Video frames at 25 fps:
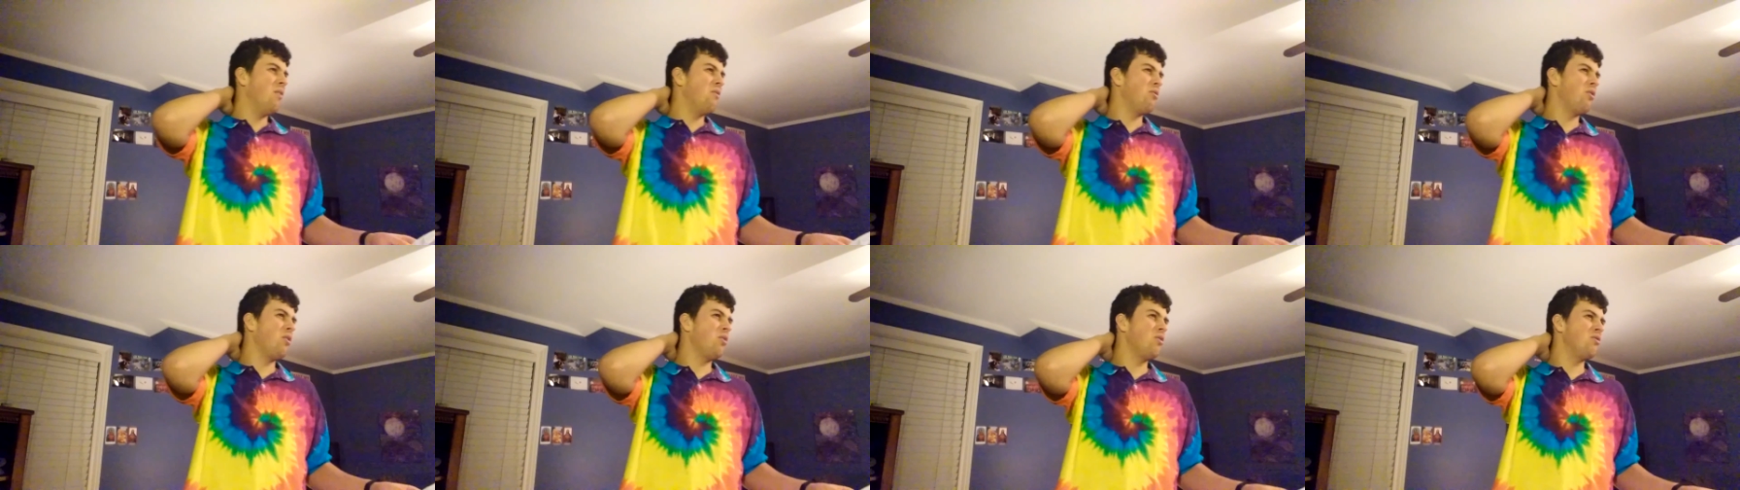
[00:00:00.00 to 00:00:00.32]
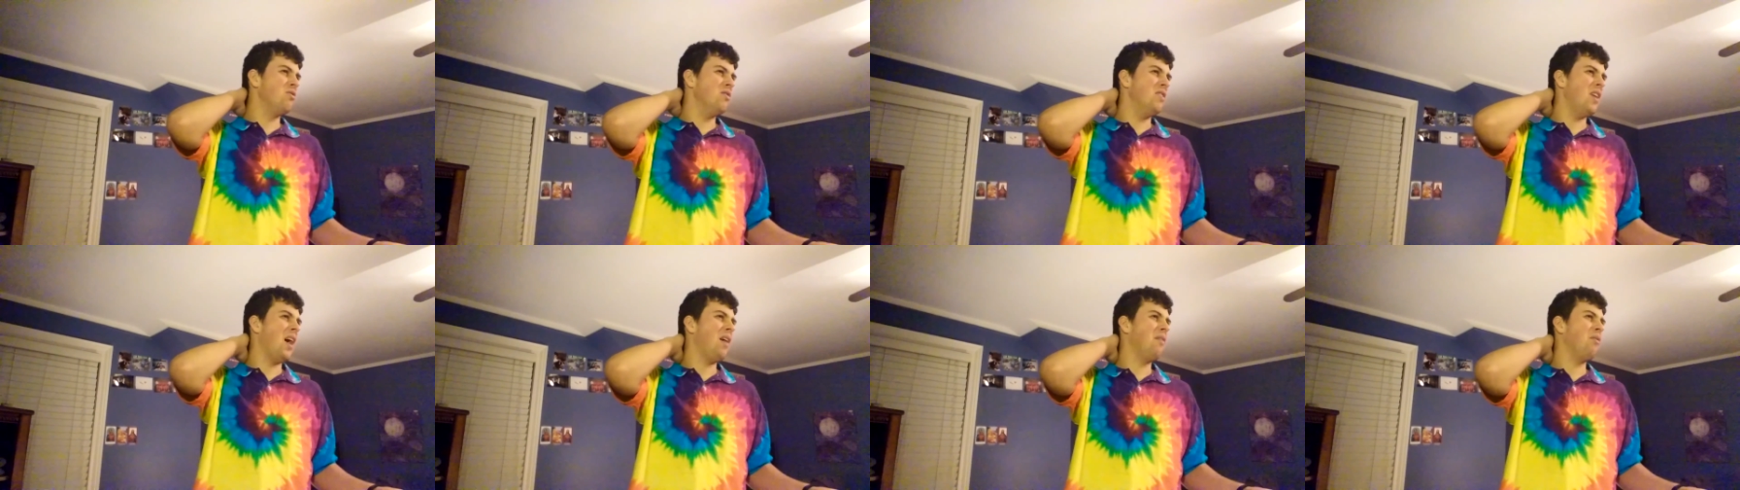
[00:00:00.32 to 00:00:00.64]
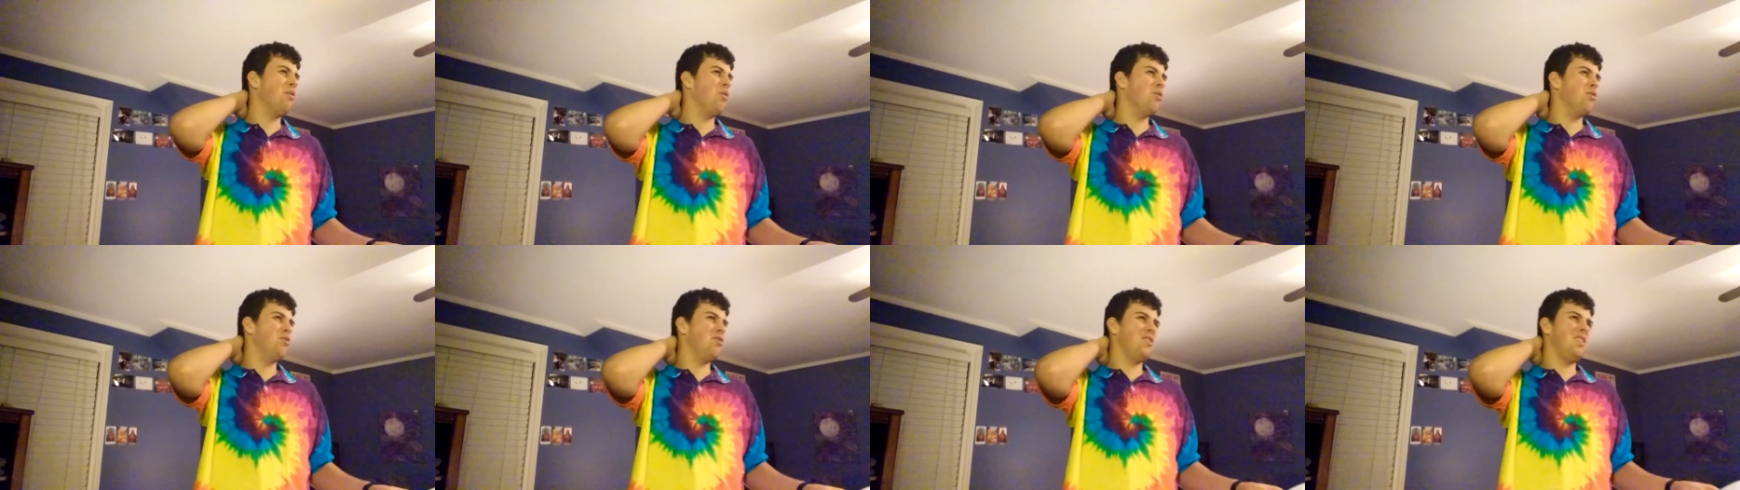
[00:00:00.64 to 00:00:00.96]
First,
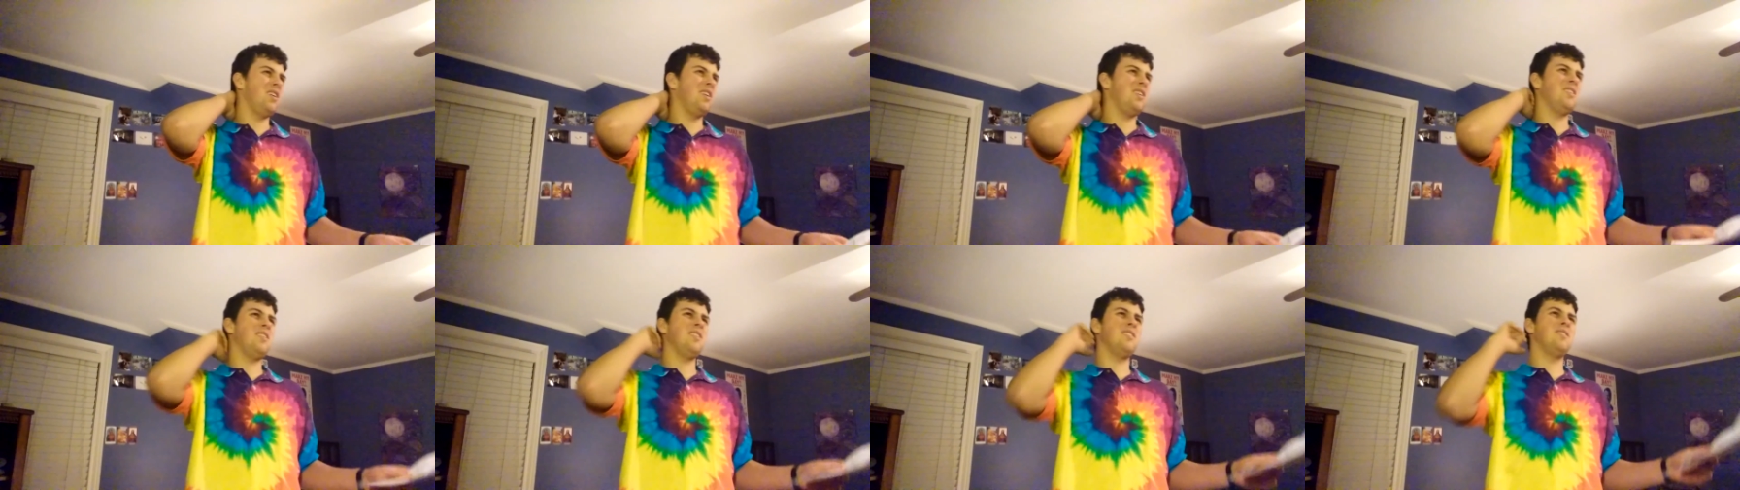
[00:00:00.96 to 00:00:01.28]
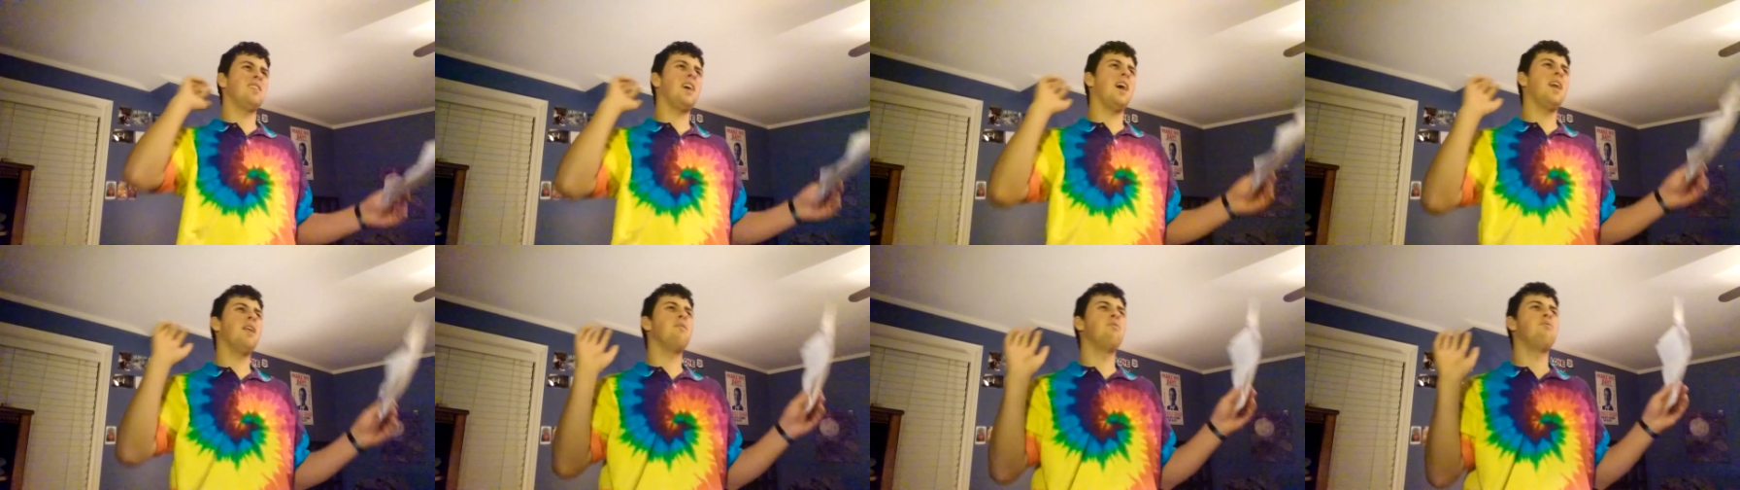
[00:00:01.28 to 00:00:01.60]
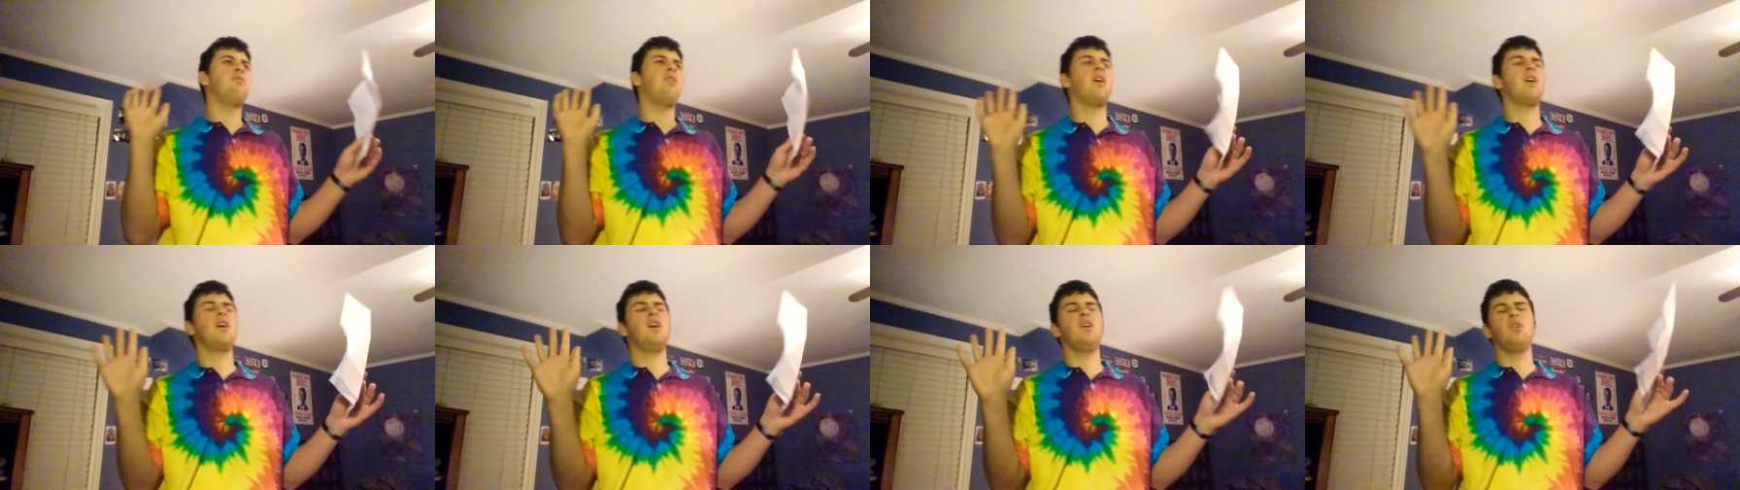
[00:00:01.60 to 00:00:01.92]
Neville is got of
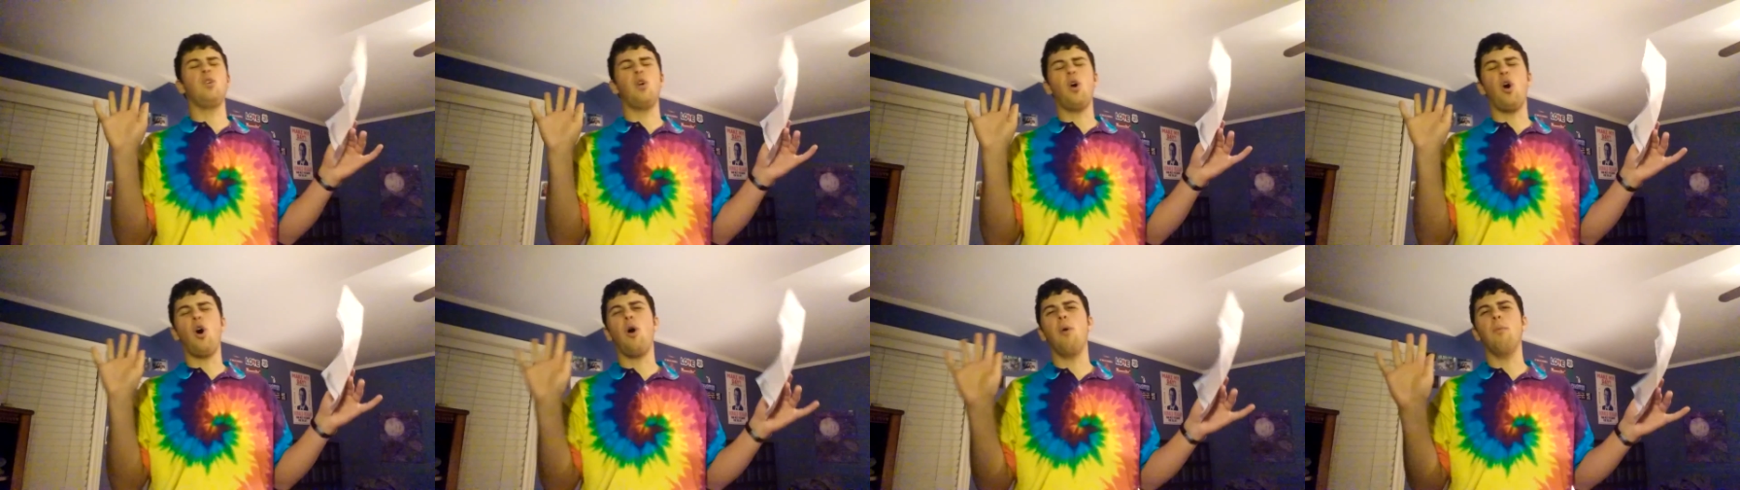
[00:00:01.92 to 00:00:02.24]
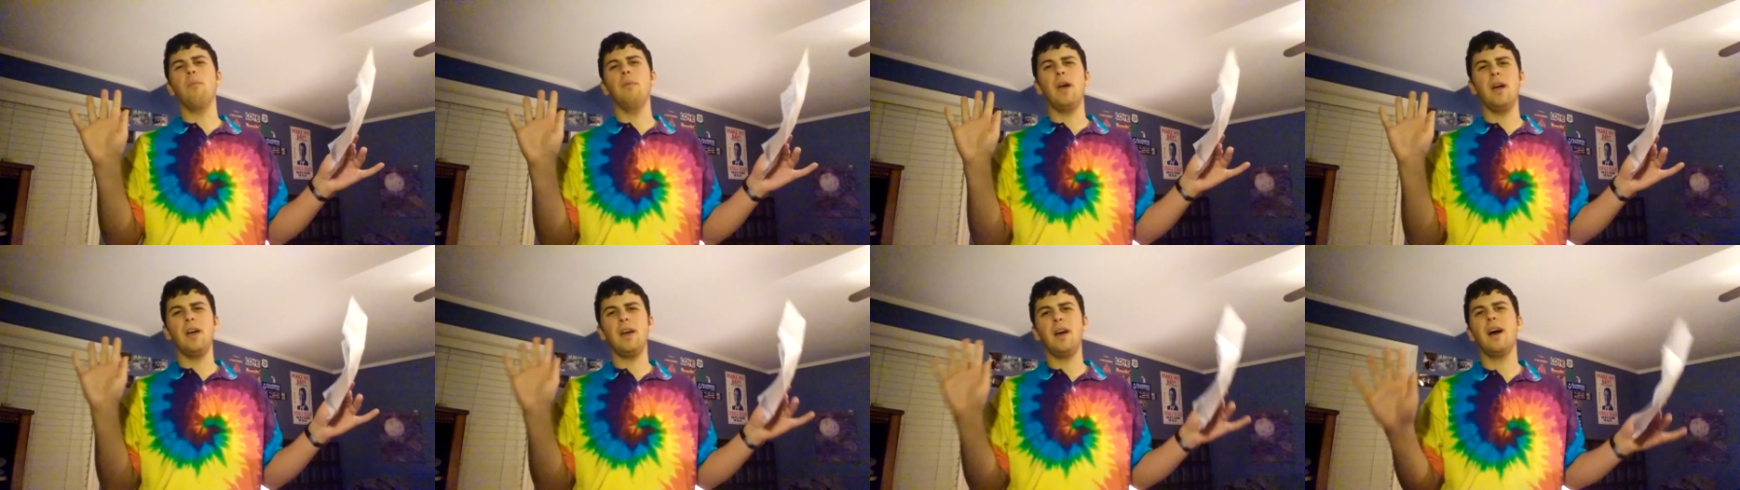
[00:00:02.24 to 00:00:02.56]
fucking calm down.